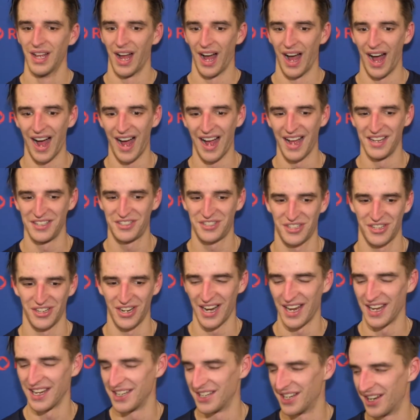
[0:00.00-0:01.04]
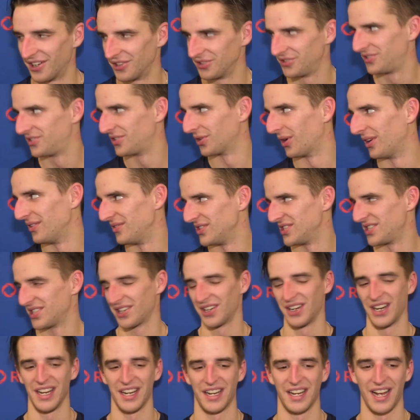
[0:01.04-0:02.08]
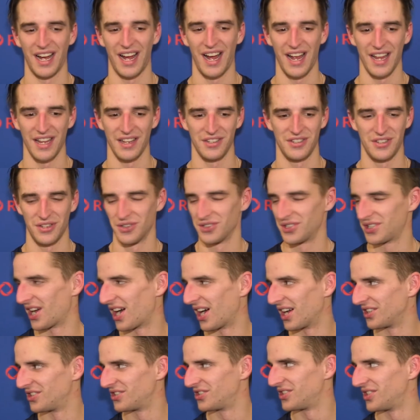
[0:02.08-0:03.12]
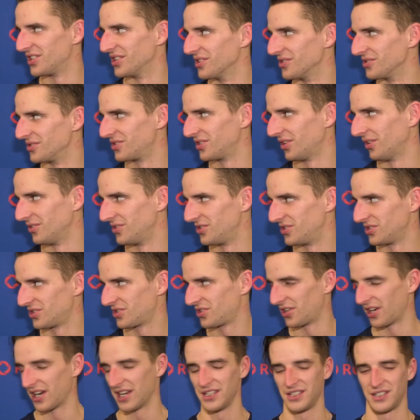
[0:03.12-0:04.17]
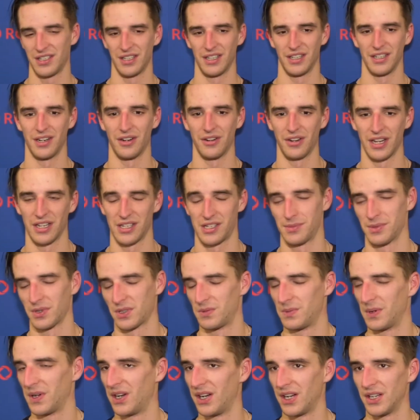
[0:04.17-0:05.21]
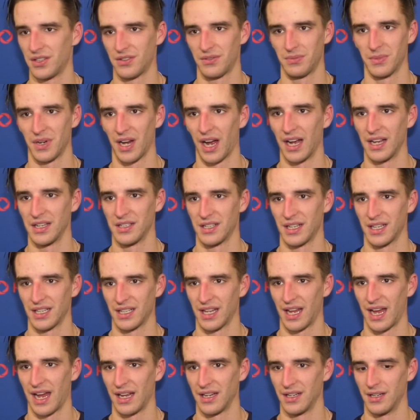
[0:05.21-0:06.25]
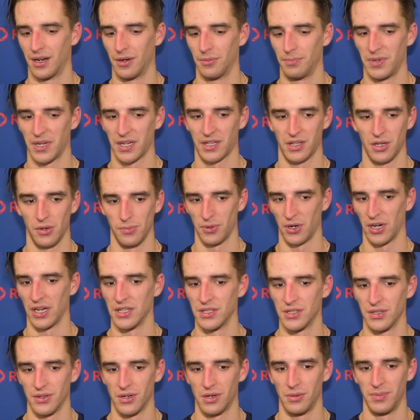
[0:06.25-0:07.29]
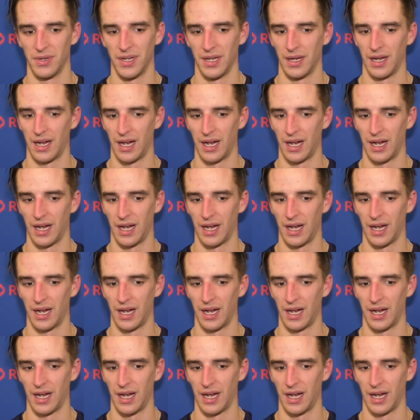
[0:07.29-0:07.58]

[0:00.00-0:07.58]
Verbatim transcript: It's great. You know, Toivy's a great guy, and so is Hutch too. So it's just great to, you know, get some experience from guys like that. You know, pick their brains a little bit.